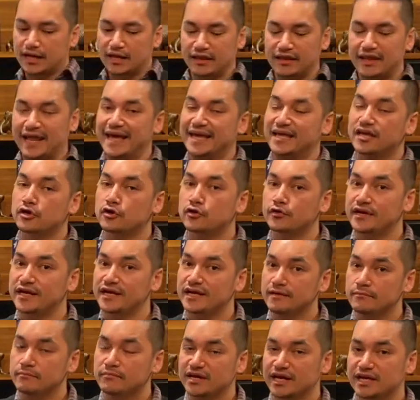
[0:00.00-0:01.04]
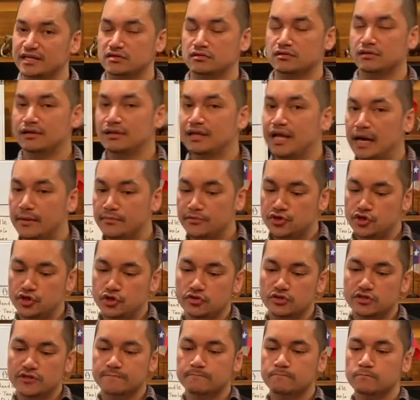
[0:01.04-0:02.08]
of light green because of the lime
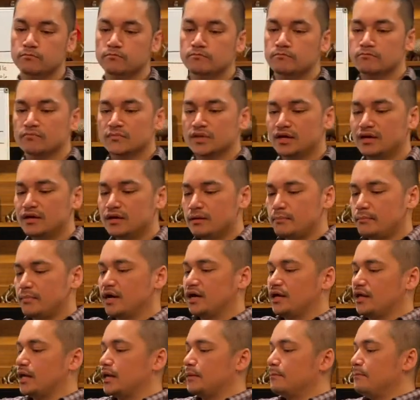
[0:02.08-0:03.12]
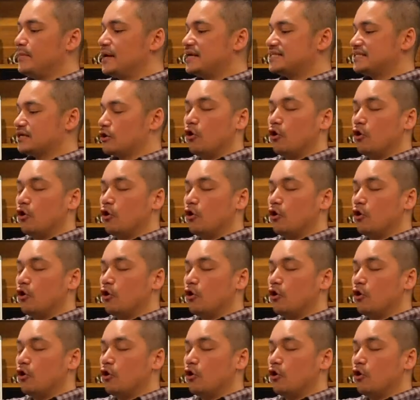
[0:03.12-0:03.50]
juice but it makes